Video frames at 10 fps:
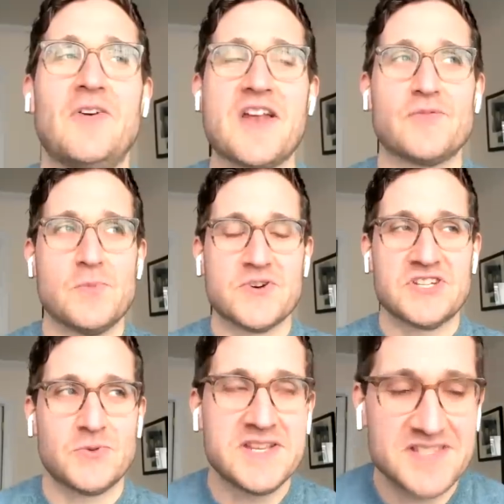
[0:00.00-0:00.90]
A lot of rumors
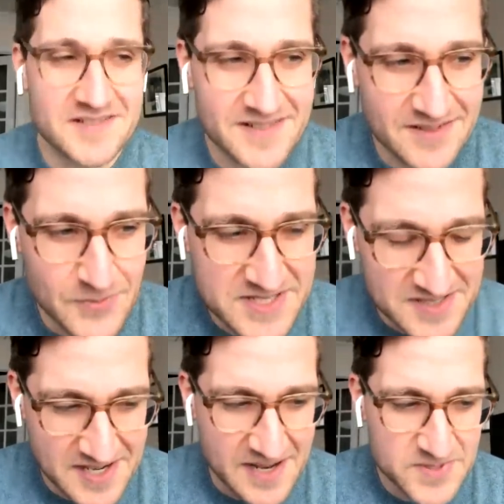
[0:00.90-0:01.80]
in
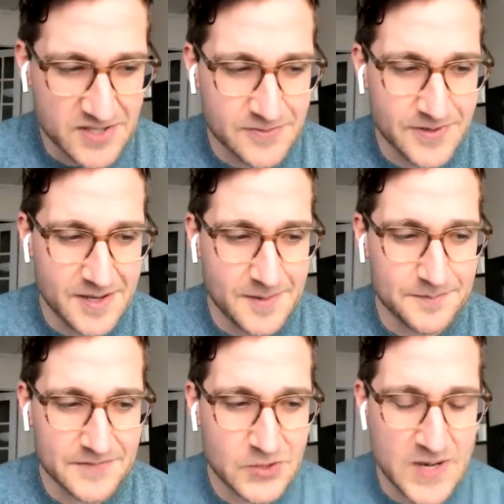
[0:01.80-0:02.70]
recent times
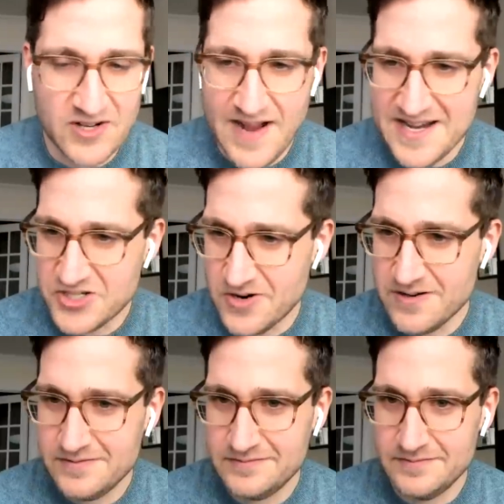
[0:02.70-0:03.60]
of Green
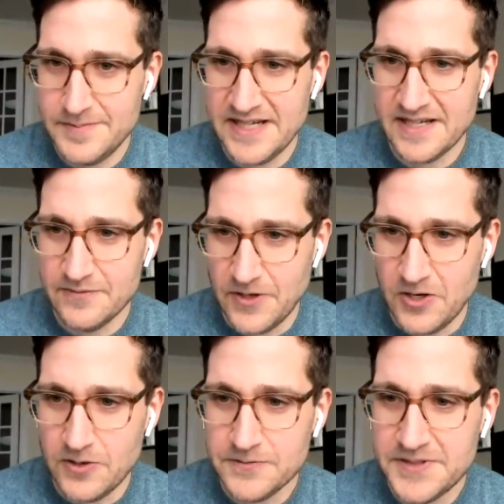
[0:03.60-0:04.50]
Lantern being
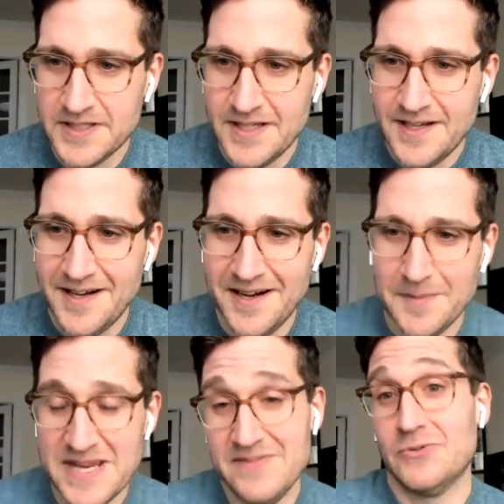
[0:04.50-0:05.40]
involved.
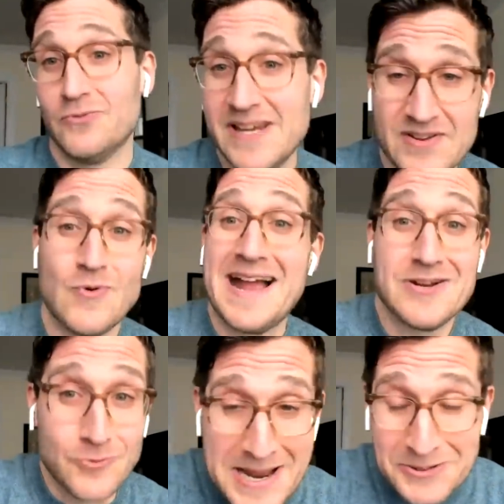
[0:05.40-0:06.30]
Mm-hmm. Yeah. Even
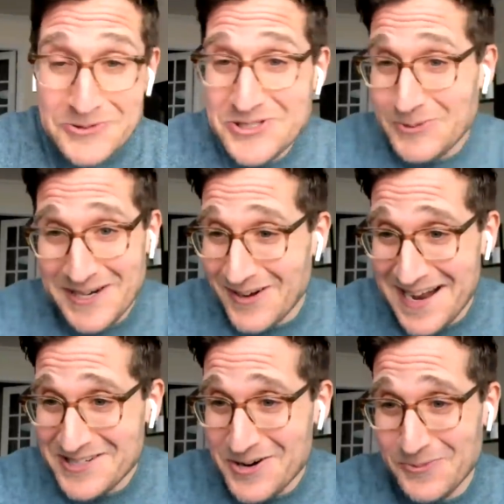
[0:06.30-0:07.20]
Ryan Reynolds, Green
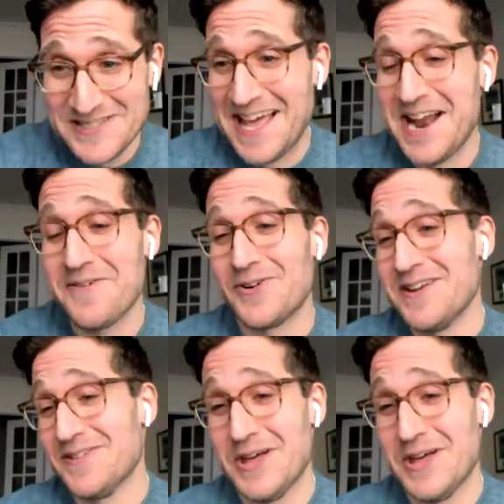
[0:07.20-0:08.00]
Lantern. Was that ever even